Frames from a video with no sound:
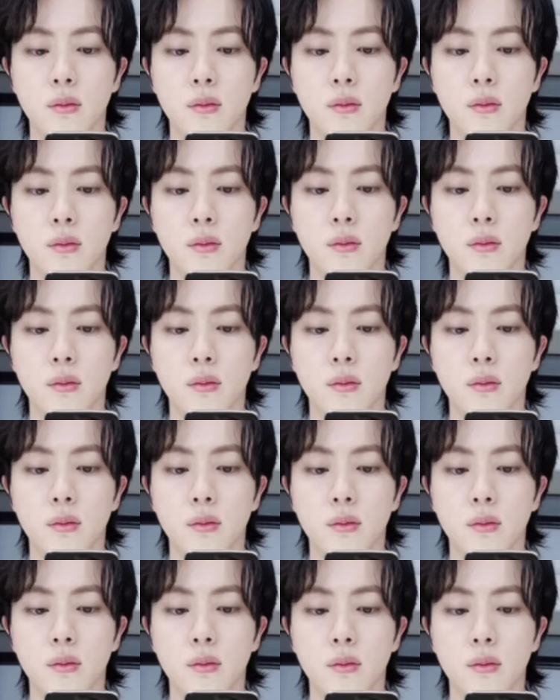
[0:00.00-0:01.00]

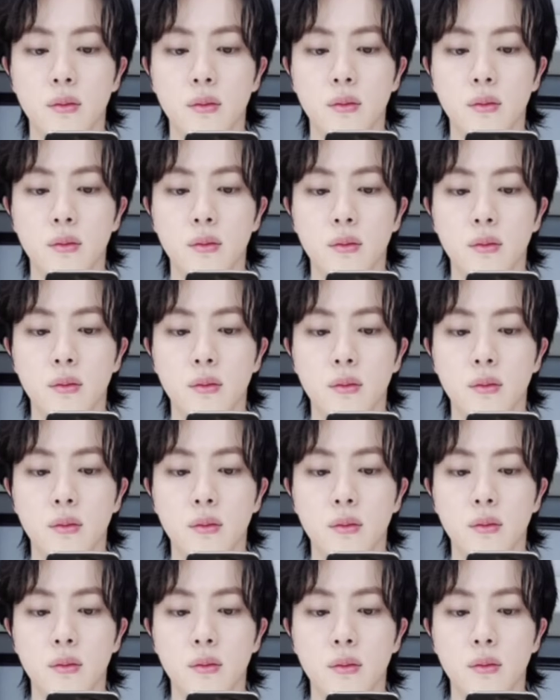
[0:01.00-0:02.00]

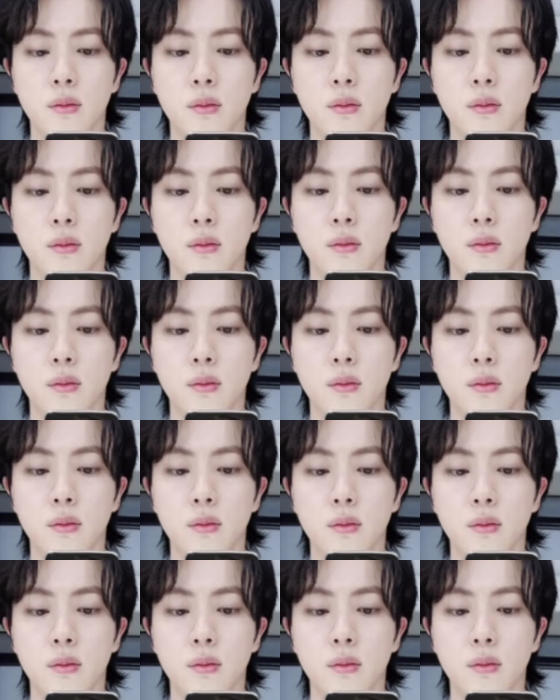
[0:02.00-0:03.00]

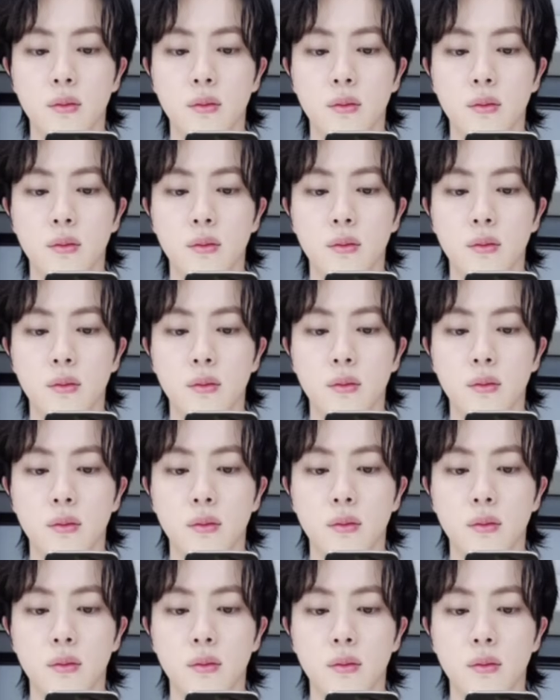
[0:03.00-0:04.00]

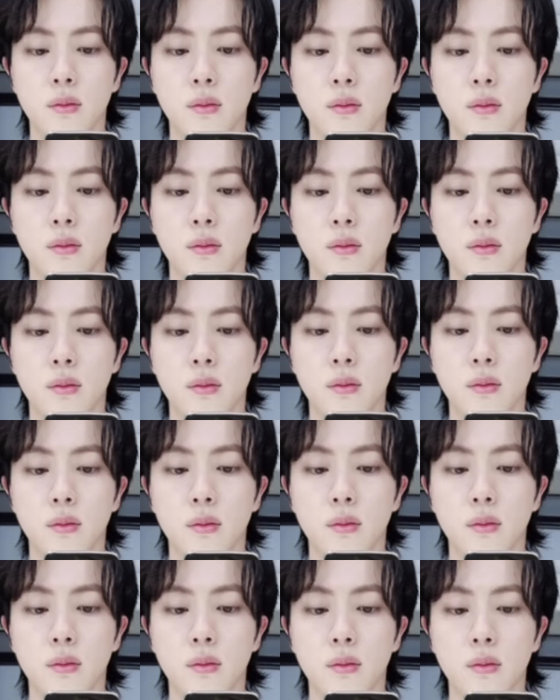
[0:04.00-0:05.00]

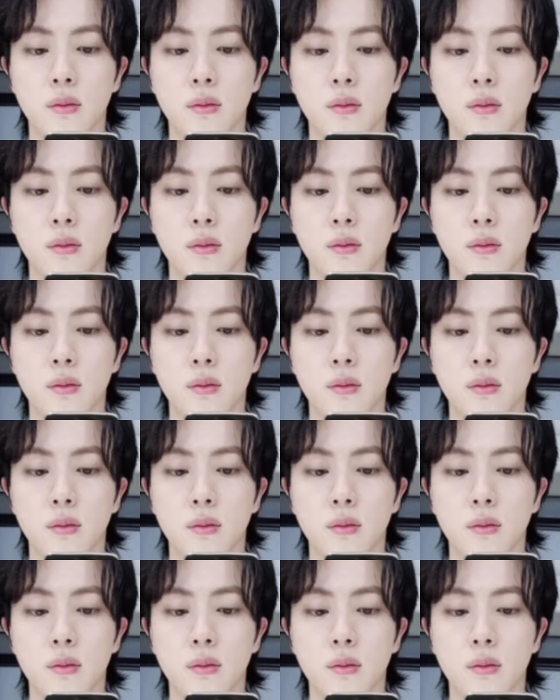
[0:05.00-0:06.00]

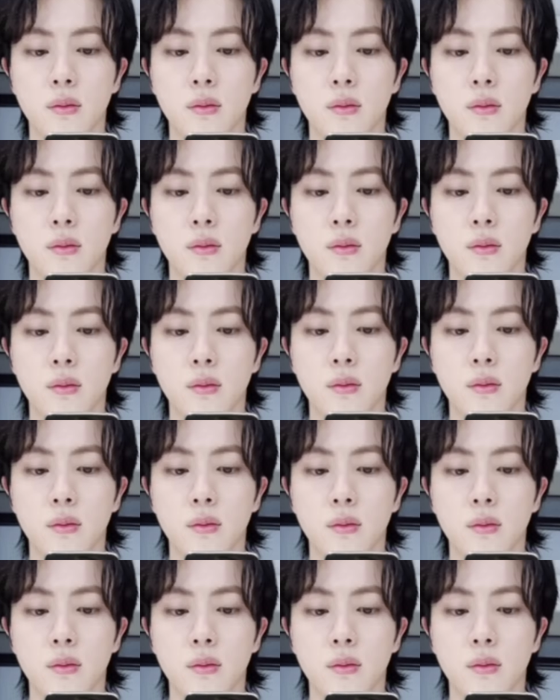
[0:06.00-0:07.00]

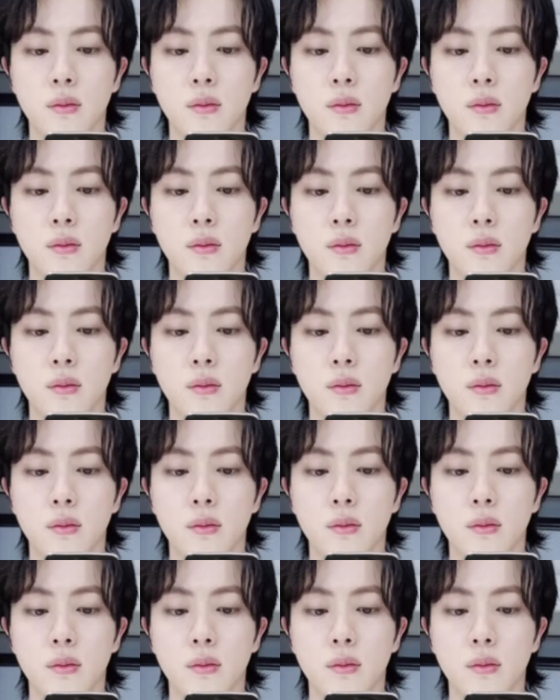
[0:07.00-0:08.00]
This person isn't speaking.